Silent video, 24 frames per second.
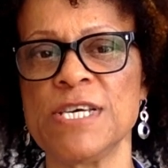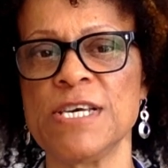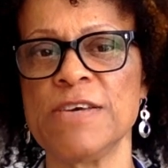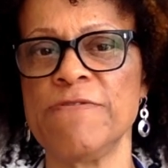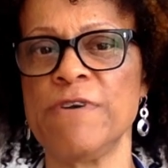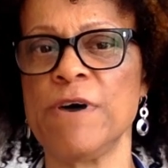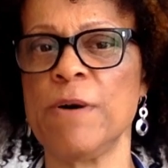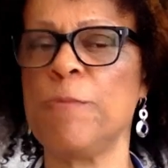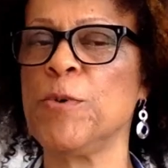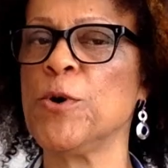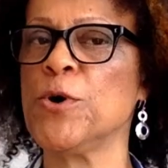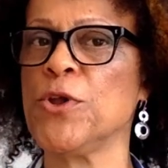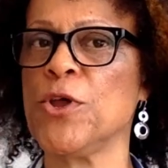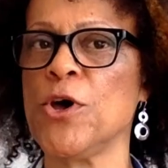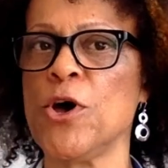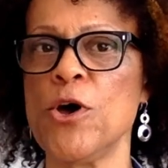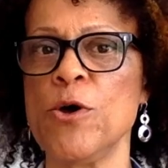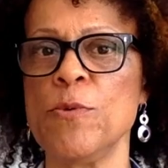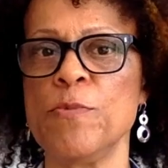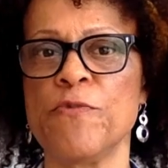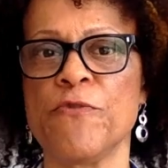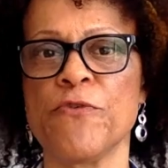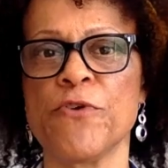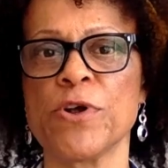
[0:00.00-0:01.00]
to give up on
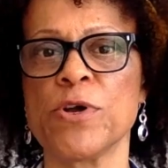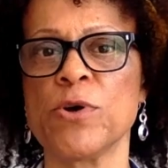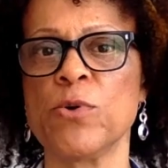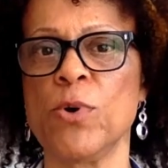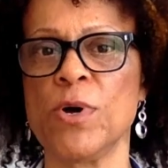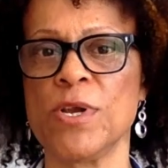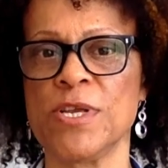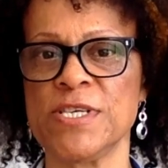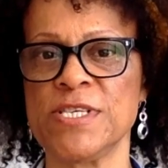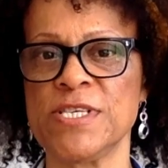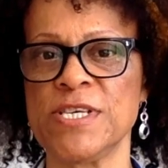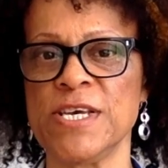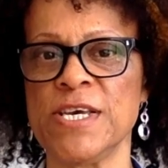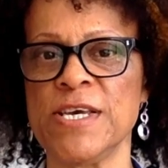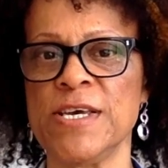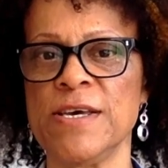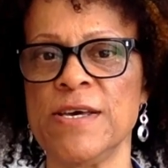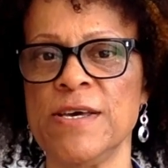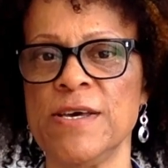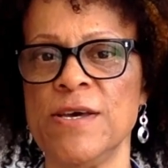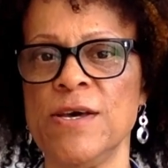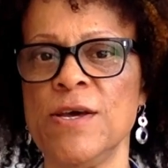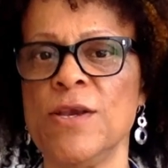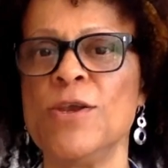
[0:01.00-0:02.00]
hope for
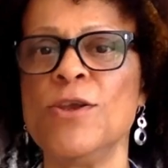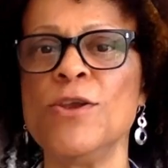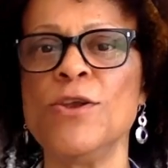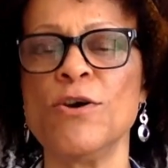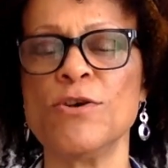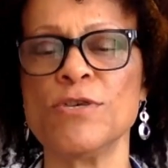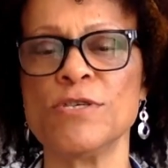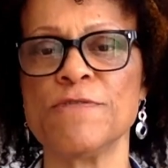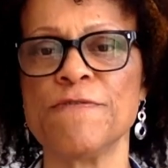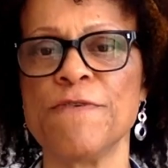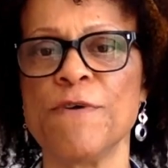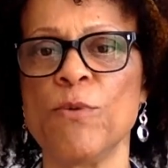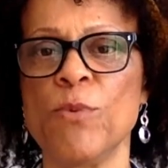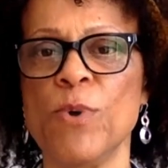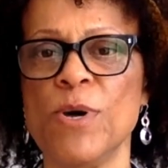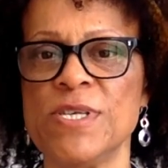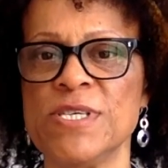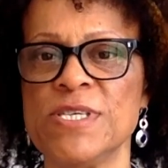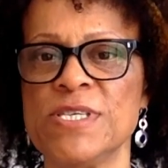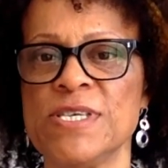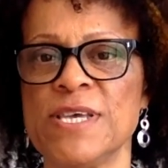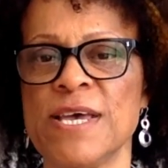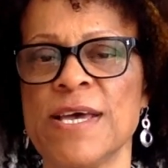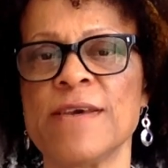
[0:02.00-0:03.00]
equality, not for
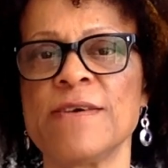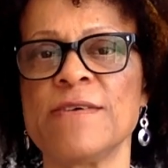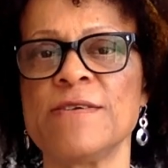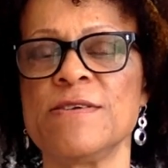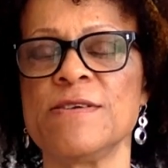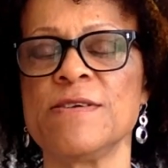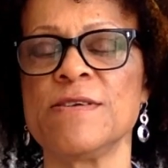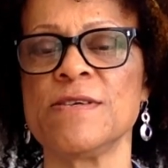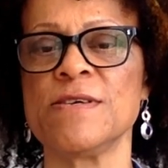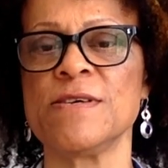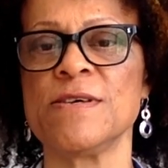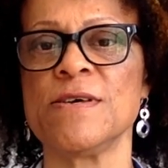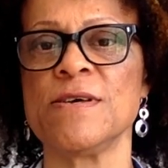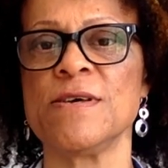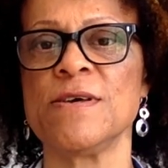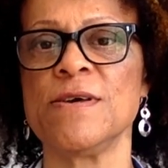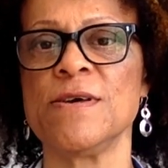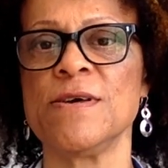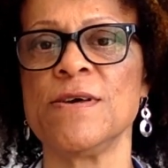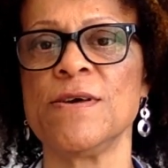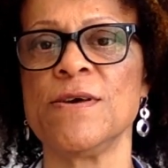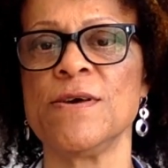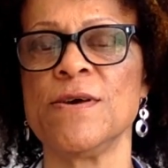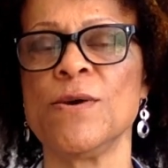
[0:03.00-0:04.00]
1 second.
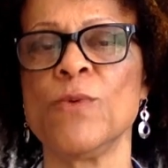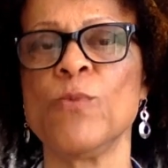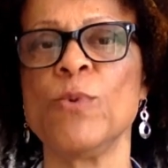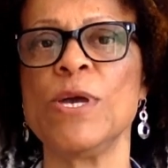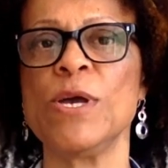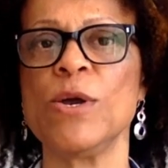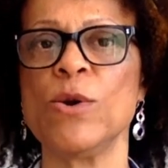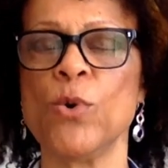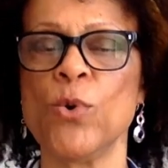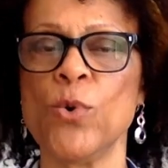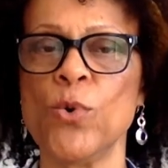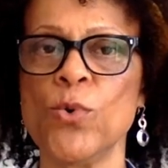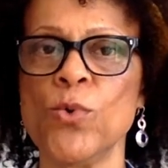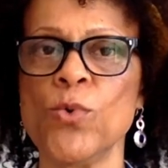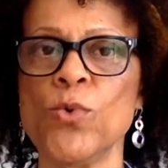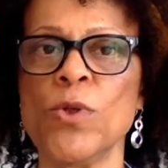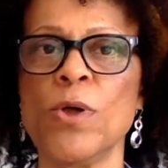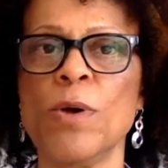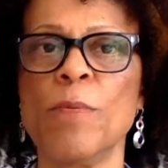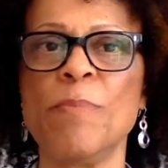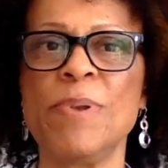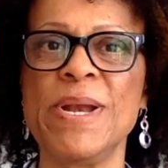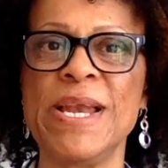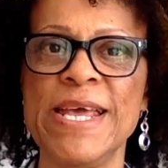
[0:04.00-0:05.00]
We
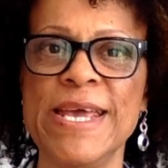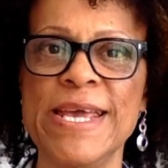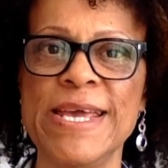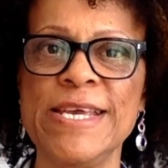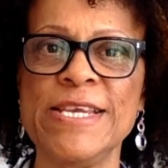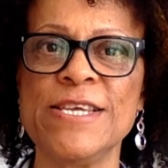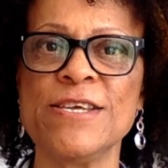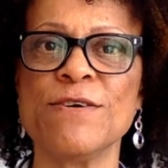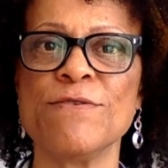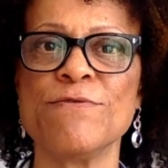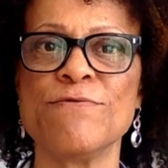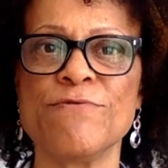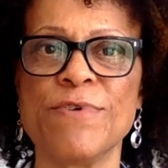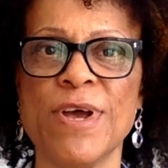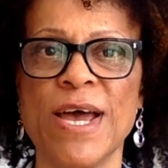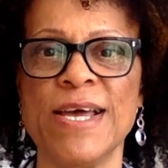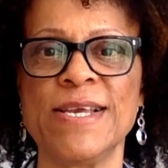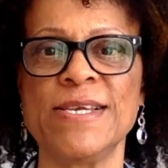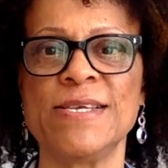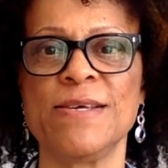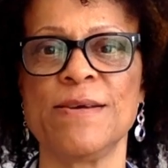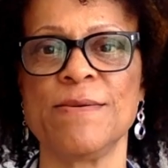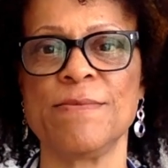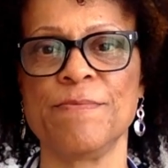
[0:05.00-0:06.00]
all bleed
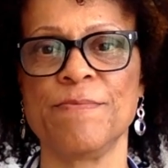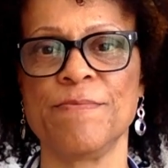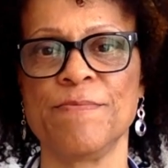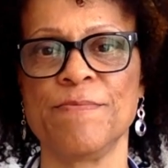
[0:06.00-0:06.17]
red."